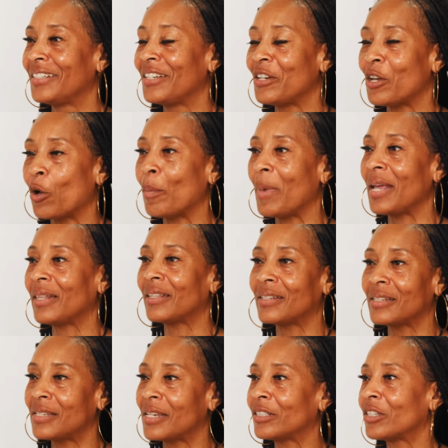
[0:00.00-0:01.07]
You know, made the
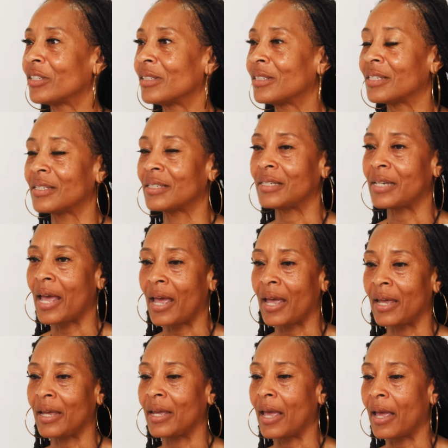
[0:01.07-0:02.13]
decision to
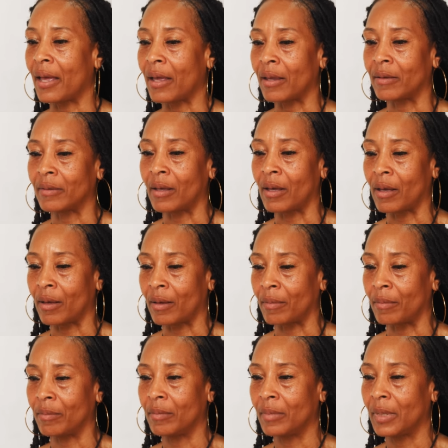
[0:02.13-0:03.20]
stay and
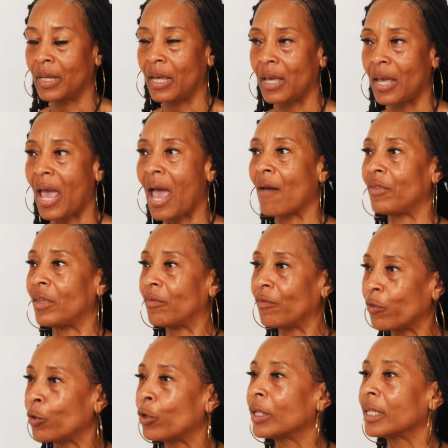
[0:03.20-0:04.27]
have the
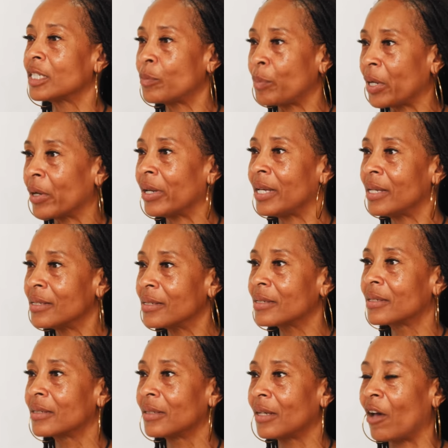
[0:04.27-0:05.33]
full experience
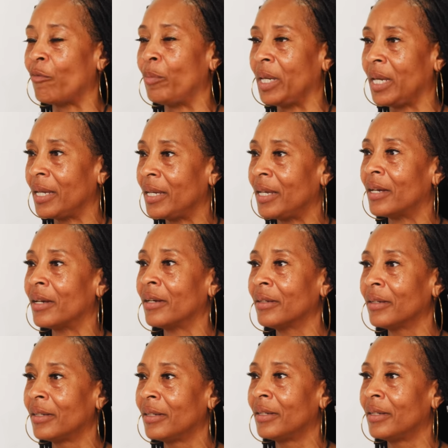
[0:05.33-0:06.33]
of being here.